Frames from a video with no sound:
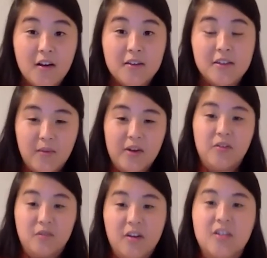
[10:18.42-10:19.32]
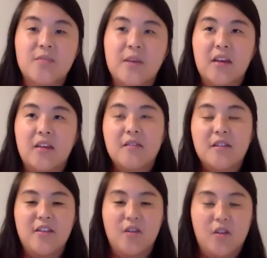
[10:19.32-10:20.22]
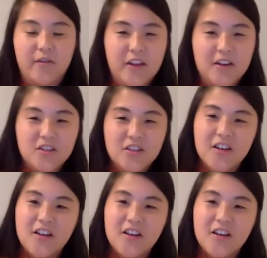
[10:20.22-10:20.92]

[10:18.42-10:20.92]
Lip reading: someone who nursed me in the orphanage.